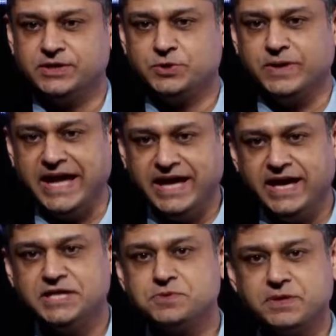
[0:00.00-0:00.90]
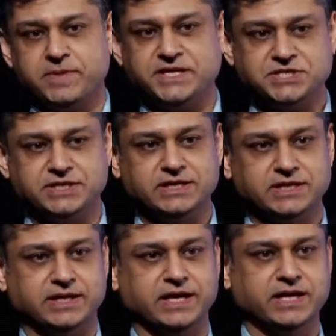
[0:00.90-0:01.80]
to engage with a patient
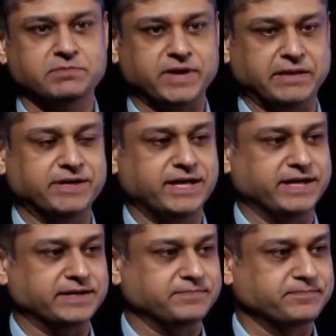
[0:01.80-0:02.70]
in primary care.